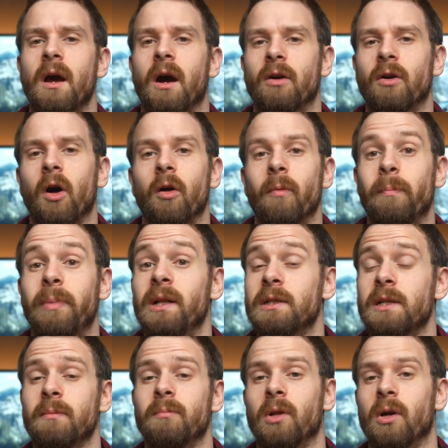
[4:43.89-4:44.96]
are all
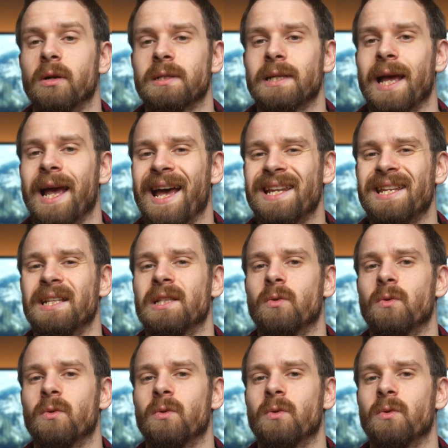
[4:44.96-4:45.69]
building blocks heading